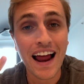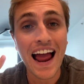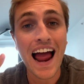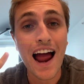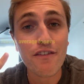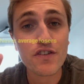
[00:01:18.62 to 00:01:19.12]

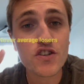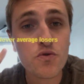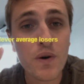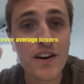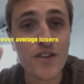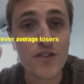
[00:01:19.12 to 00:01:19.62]
average
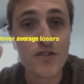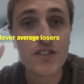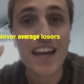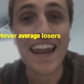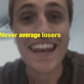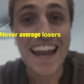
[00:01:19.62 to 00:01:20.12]
winners,
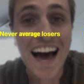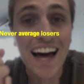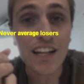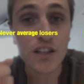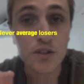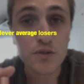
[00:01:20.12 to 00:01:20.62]

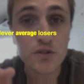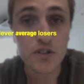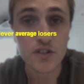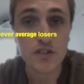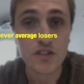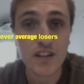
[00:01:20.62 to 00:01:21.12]
not
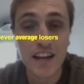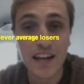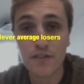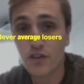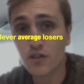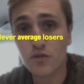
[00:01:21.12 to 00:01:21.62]
losers.
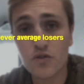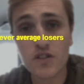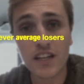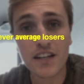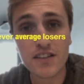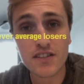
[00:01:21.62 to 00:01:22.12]
If you're
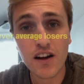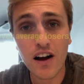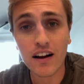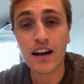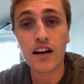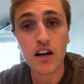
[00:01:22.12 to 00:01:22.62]
losing in a
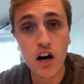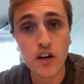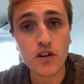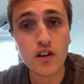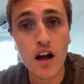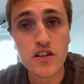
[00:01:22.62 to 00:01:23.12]
stock, cut
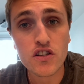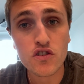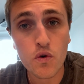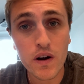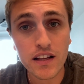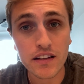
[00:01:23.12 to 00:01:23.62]
your losses
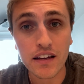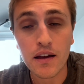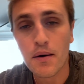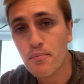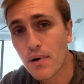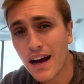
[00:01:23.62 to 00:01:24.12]
quickly.
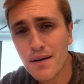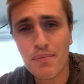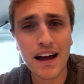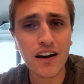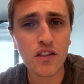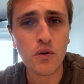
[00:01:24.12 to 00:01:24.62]
Buy it
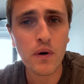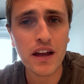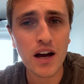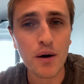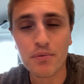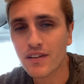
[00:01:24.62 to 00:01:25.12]
back on the way
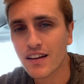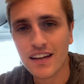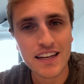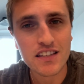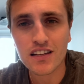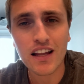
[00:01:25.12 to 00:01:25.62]
up.
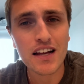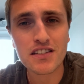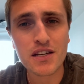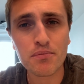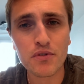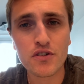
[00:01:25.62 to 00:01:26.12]
It's a lot
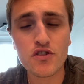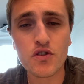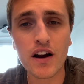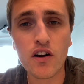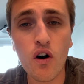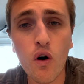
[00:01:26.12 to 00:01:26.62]
simpler than
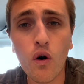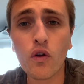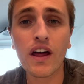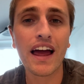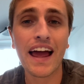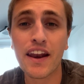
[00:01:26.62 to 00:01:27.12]
trying to
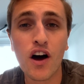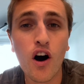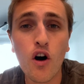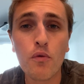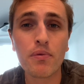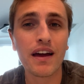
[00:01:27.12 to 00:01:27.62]
hold and
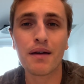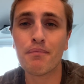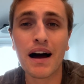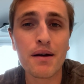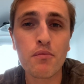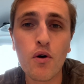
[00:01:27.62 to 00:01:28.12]
hope and
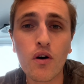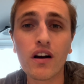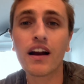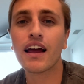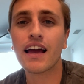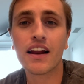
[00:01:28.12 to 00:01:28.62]
buy
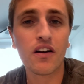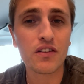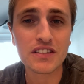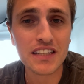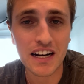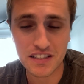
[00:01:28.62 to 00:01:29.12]
more and all
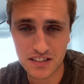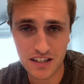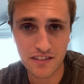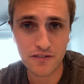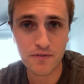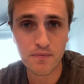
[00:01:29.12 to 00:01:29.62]
this kind of stuff.